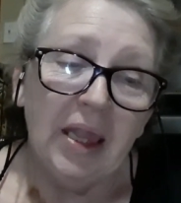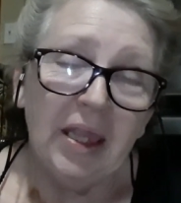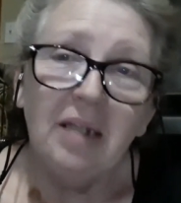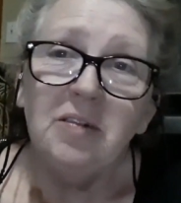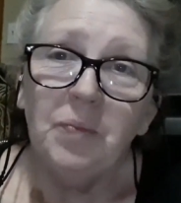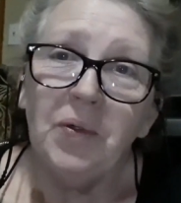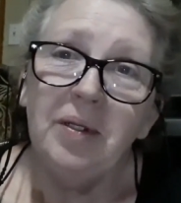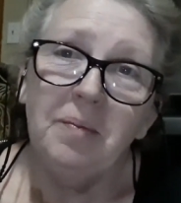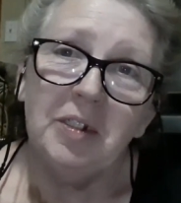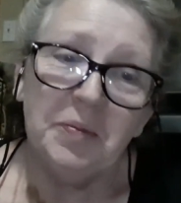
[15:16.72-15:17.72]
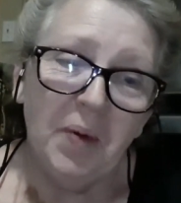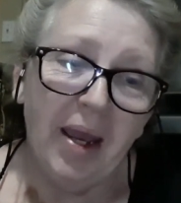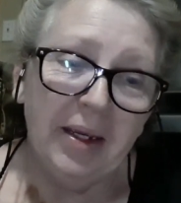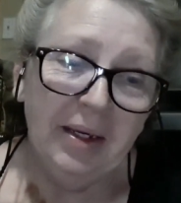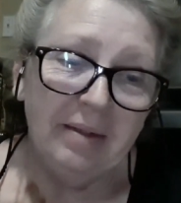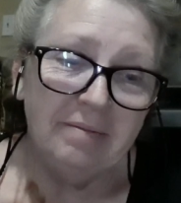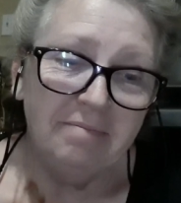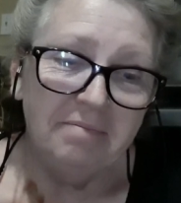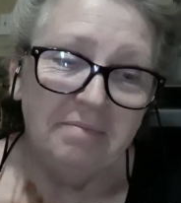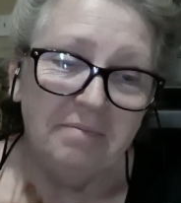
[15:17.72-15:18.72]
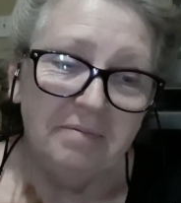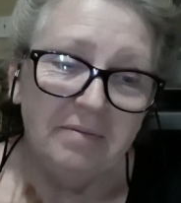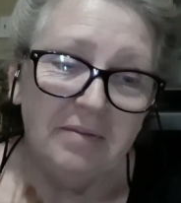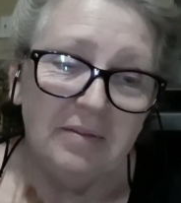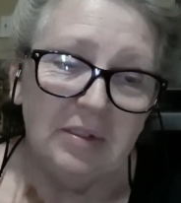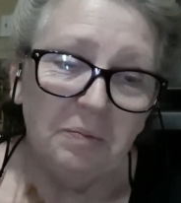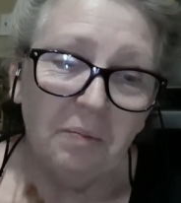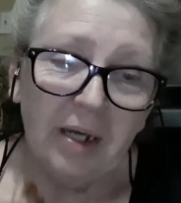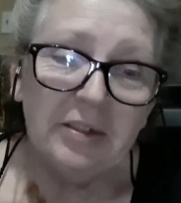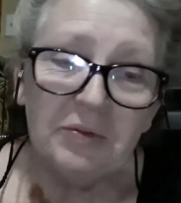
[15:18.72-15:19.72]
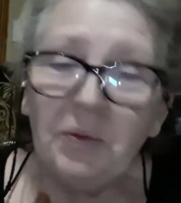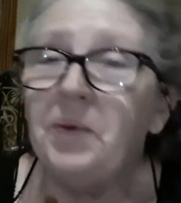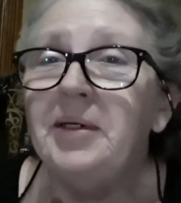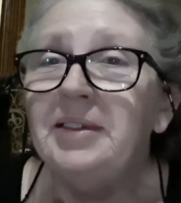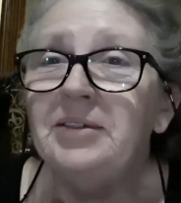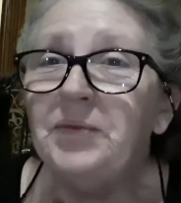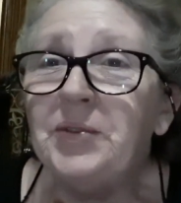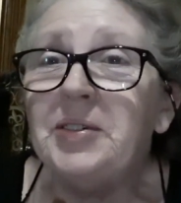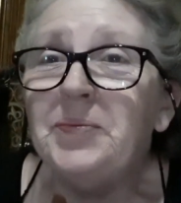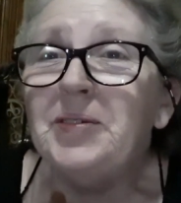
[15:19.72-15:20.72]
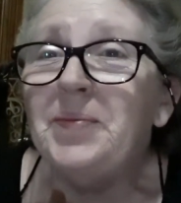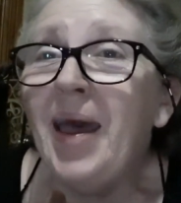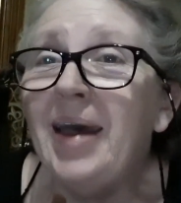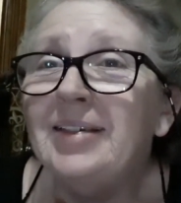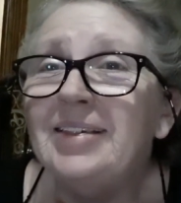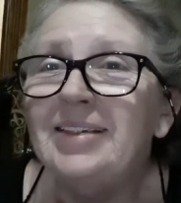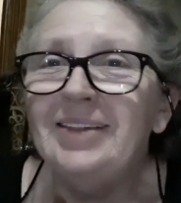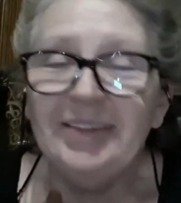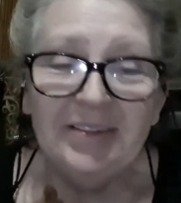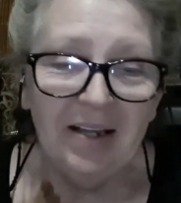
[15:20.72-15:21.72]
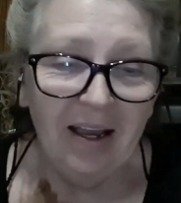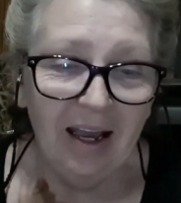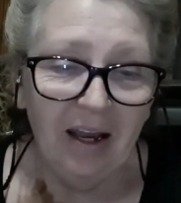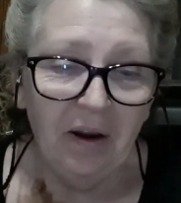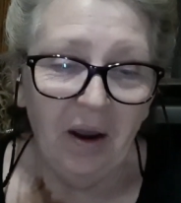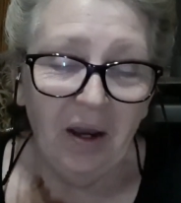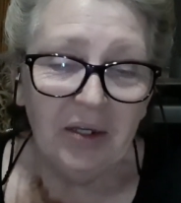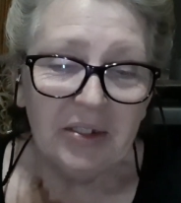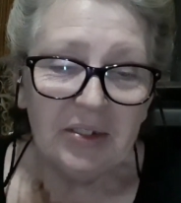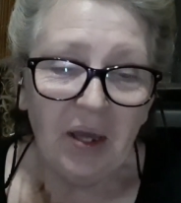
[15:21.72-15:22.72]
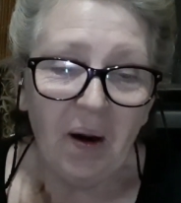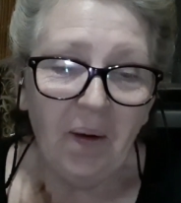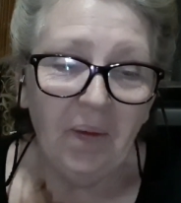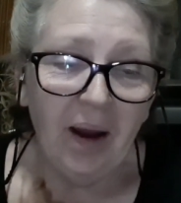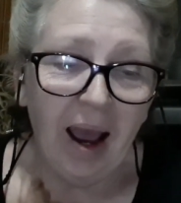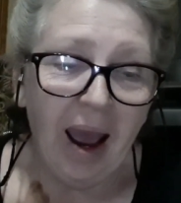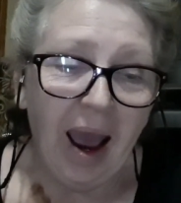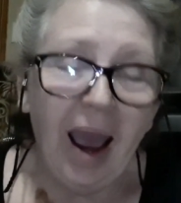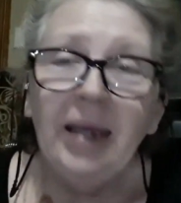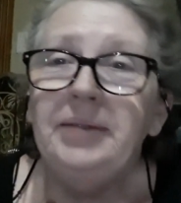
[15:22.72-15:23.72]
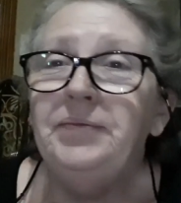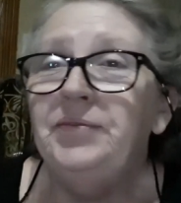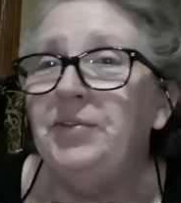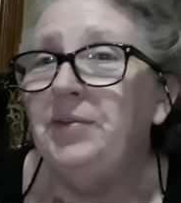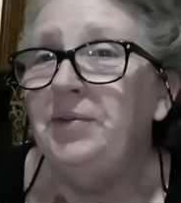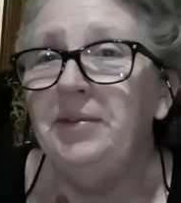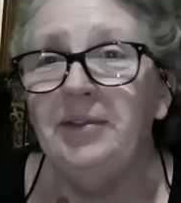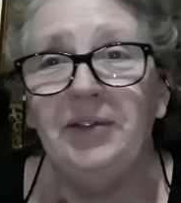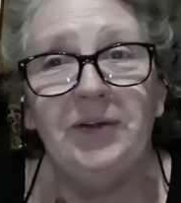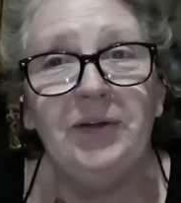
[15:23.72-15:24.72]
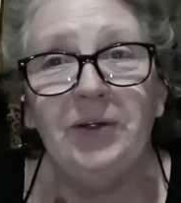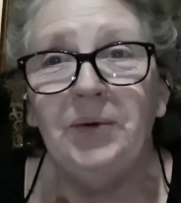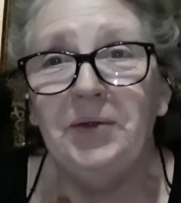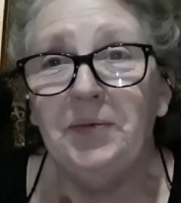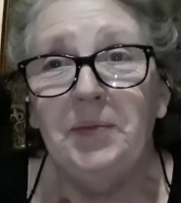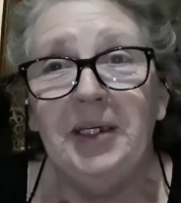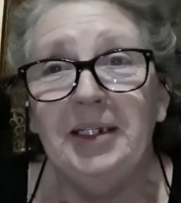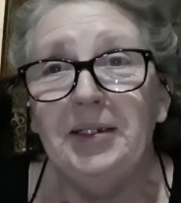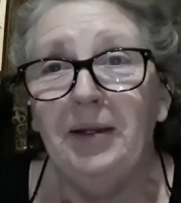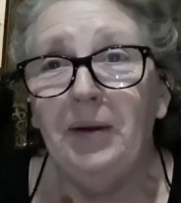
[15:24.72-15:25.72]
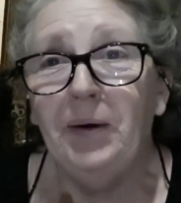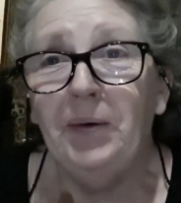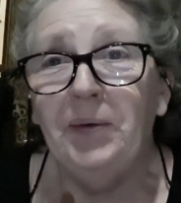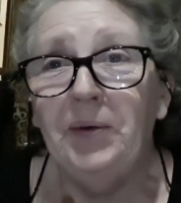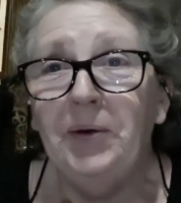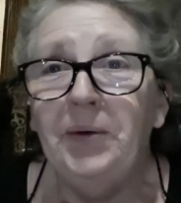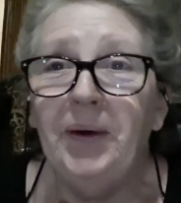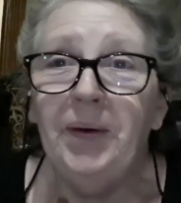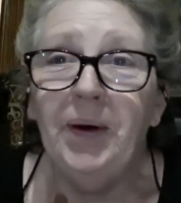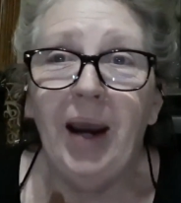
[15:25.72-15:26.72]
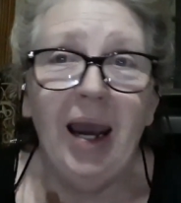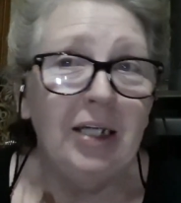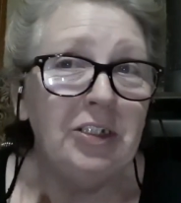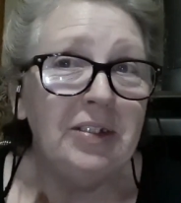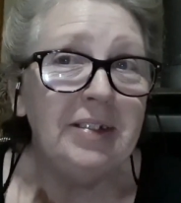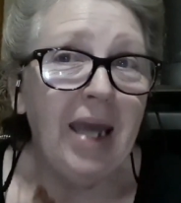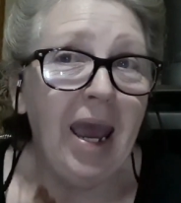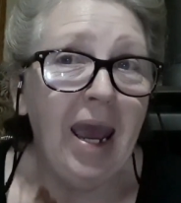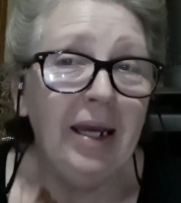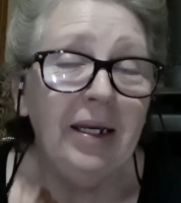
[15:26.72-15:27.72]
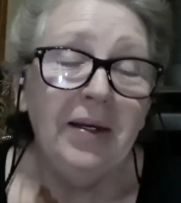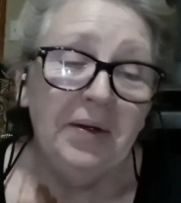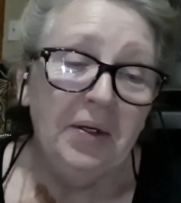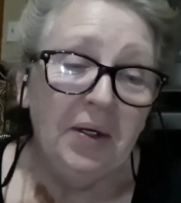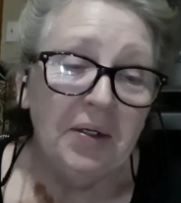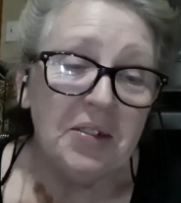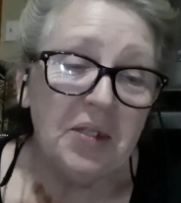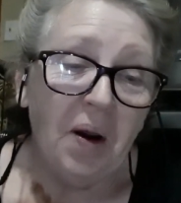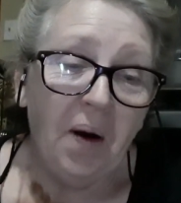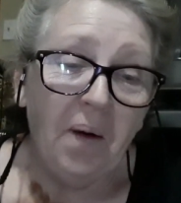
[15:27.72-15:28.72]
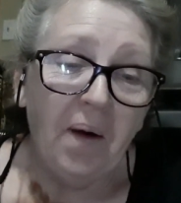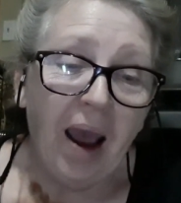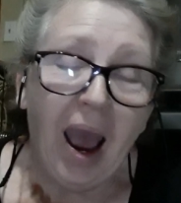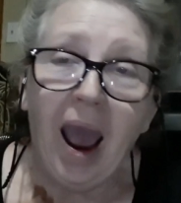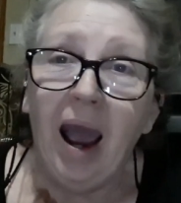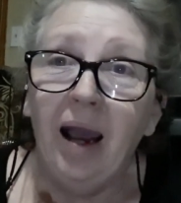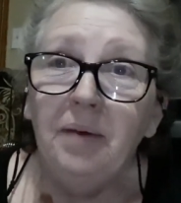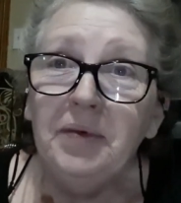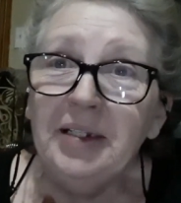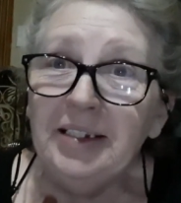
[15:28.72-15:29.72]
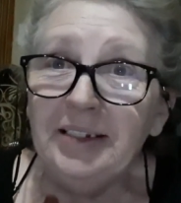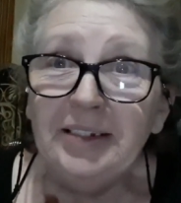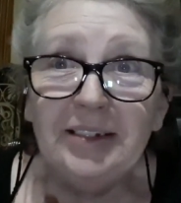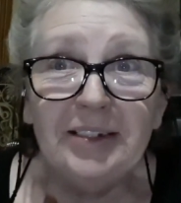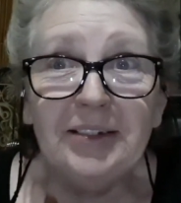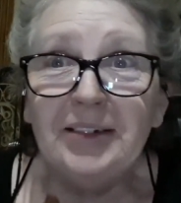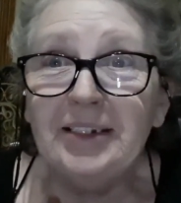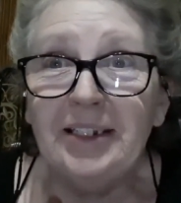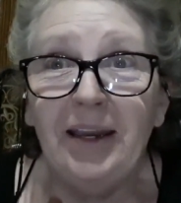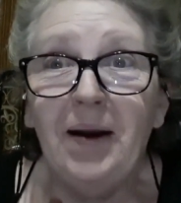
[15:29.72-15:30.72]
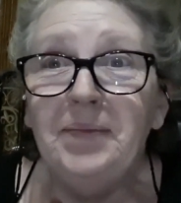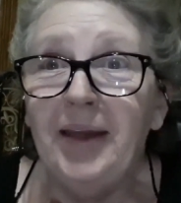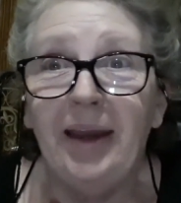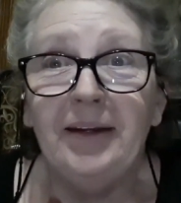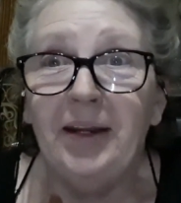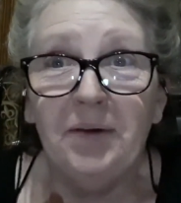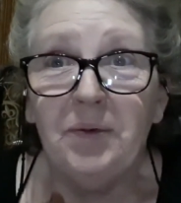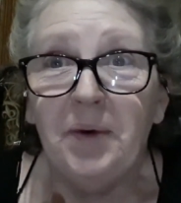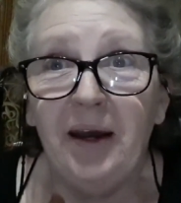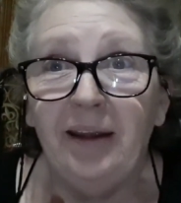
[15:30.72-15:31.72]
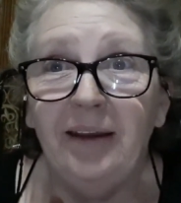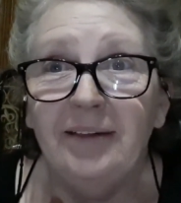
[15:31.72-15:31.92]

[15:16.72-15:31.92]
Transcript: that's pretty much my stories of Christmas past. So I don't even begin to know who I should tag. So I'm just gonna say I'm tagging everybody.